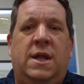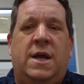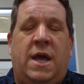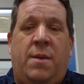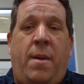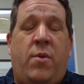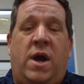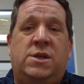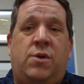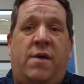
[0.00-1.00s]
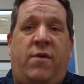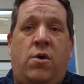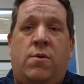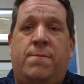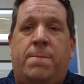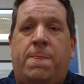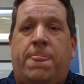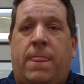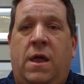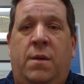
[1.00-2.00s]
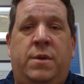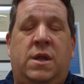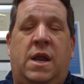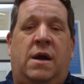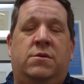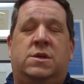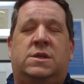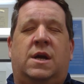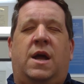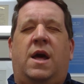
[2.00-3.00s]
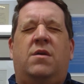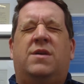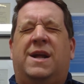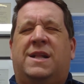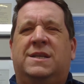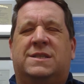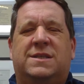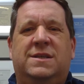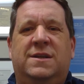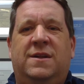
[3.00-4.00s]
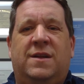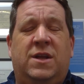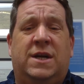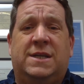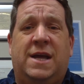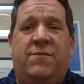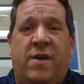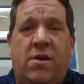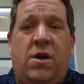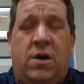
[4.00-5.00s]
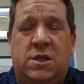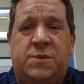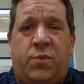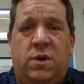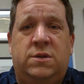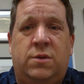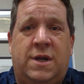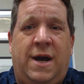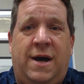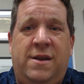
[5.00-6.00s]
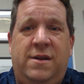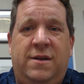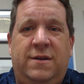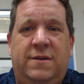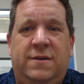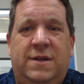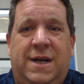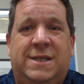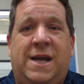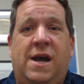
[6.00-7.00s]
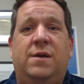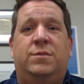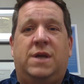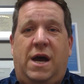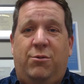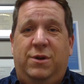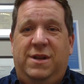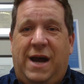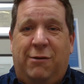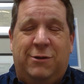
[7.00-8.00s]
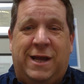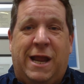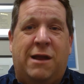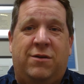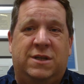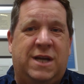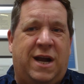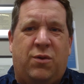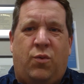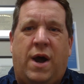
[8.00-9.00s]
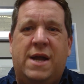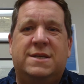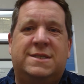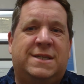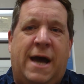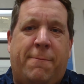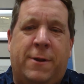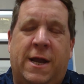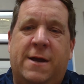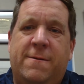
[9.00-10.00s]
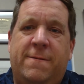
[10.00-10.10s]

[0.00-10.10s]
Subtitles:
And I remember I drive home and I would just say, God, I don't get this. Because I had very honest prayers with God. At times I would get angry and say, God, why is this happening?